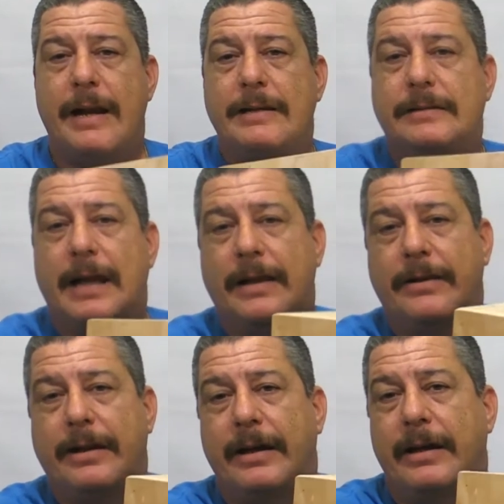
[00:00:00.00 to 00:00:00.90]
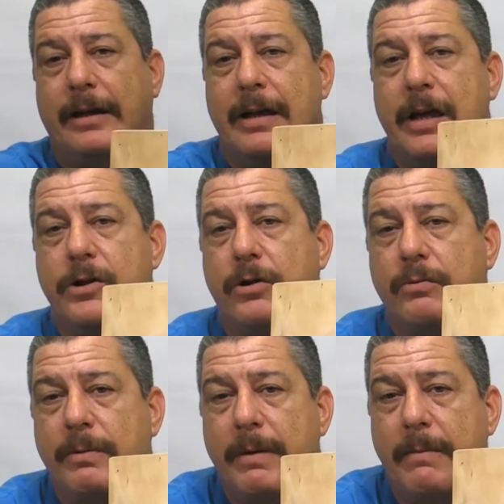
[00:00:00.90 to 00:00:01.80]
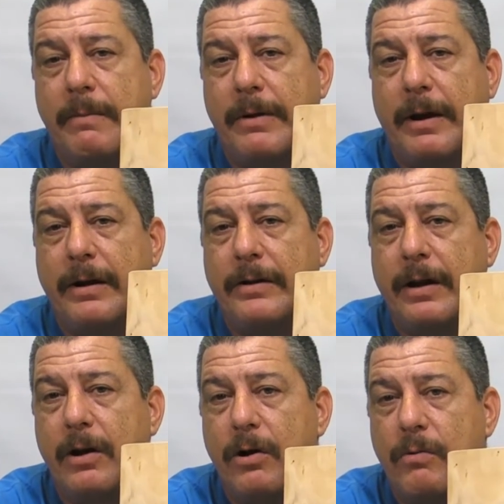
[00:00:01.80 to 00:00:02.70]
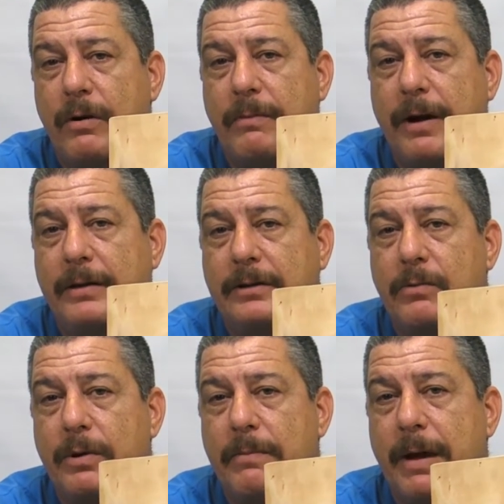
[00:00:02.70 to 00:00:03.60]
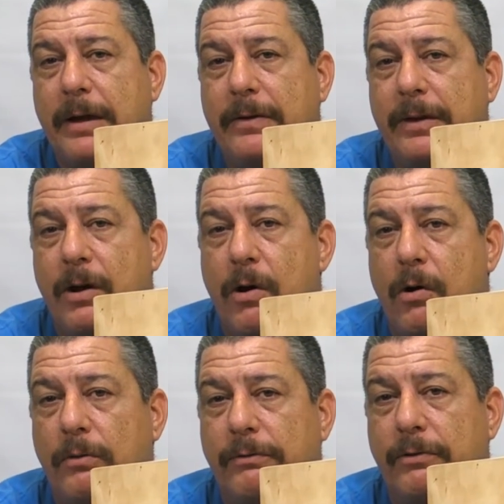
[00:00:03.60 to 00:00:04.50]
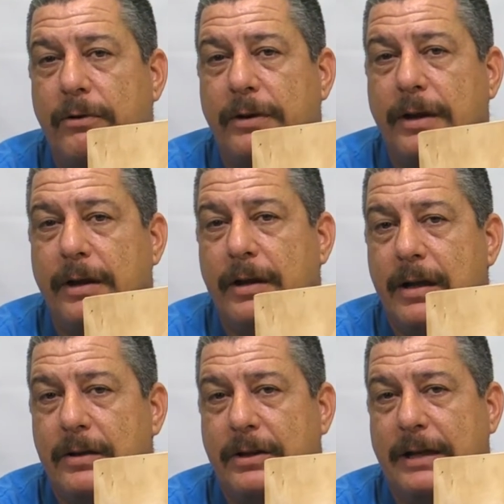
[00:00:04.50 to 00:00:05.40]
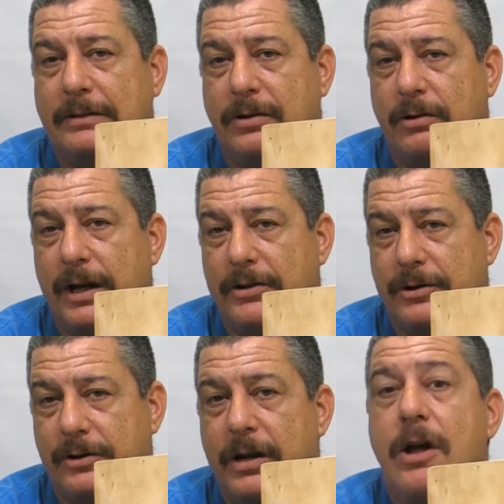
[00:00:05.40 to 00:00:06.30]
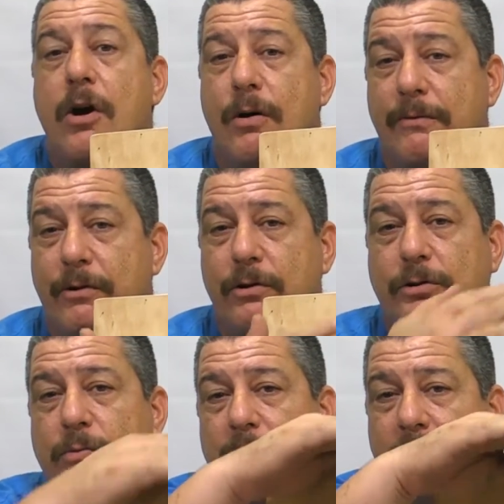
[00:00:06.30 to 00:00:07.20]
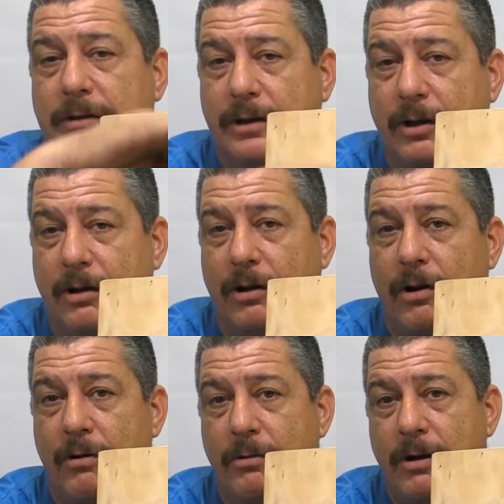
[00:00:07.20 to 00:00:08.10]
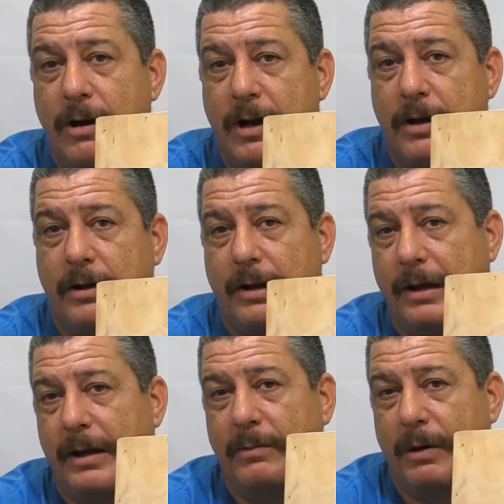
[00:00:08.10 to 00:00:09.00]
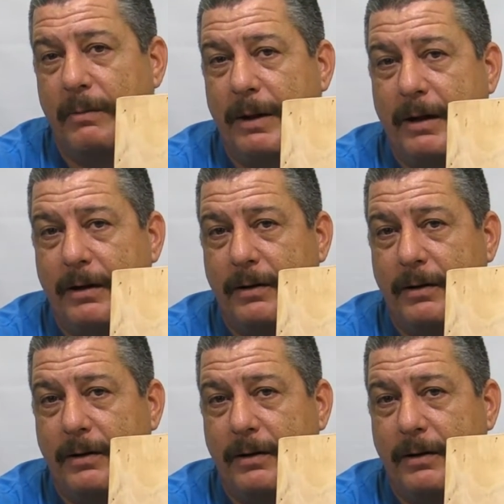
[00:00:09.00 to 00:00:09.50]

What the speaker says: is that you remember that in the lower base we make the hole for the dust collection. Of course, when it's low, it will be,